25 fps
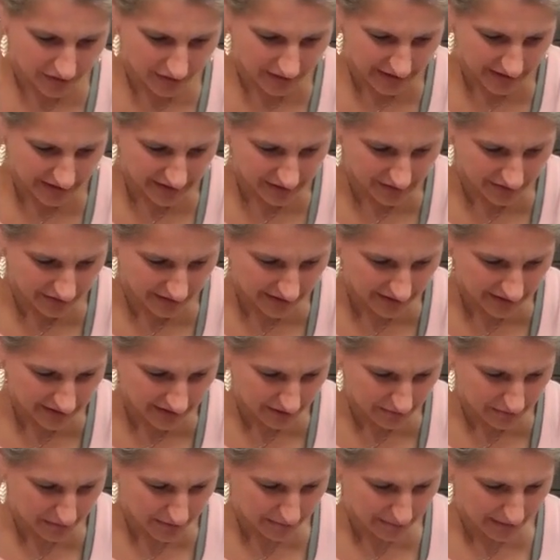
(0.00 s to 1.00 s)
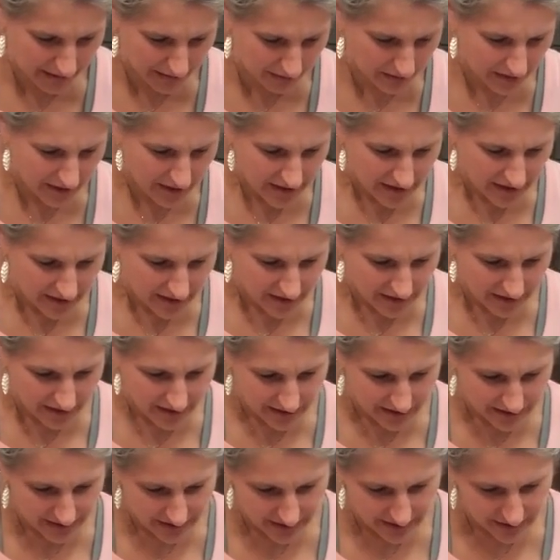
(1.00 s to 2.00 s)
okay, so then it's coming up out.
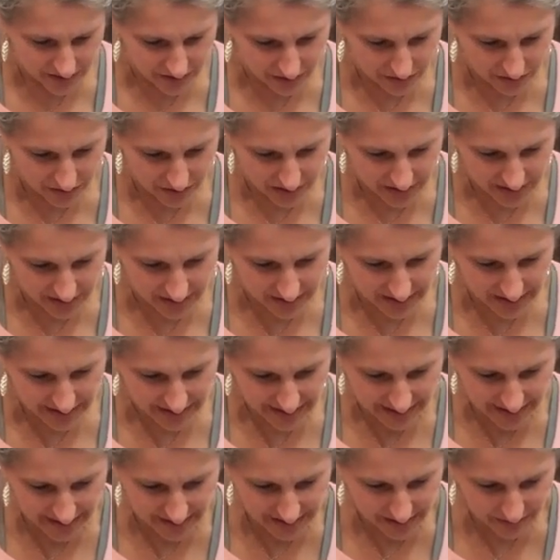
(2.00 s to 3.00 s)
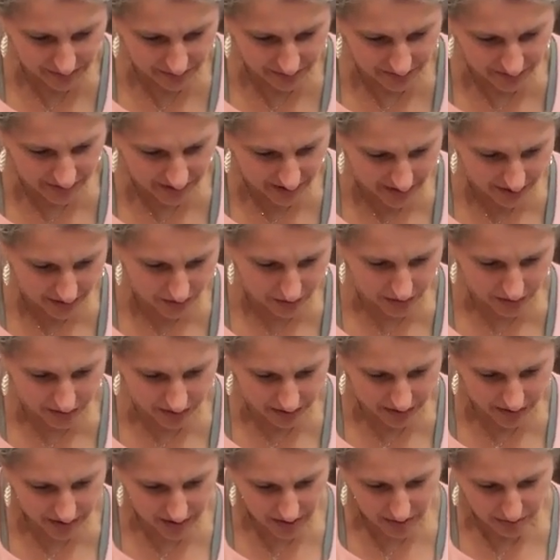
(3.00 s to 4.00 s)
So just take some
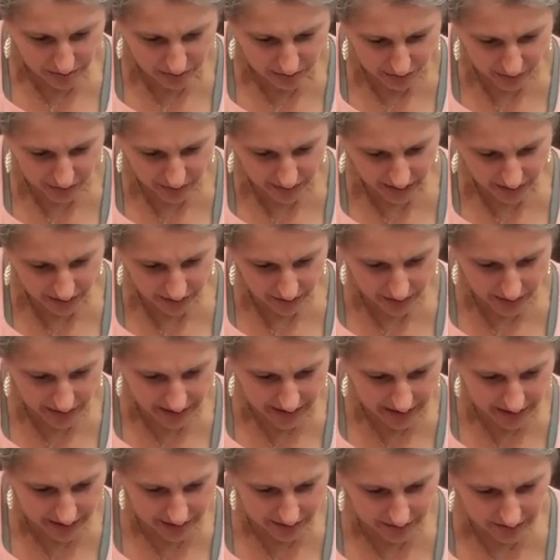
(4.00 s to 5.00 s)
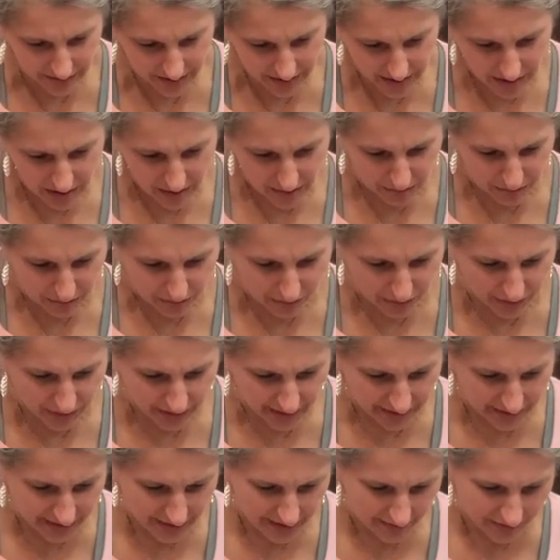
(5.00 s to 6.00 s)
flour, bring it around,
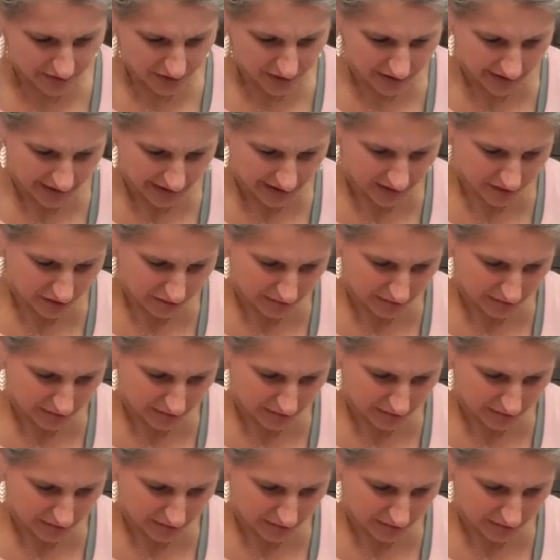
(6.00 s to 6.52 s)
bring that volcano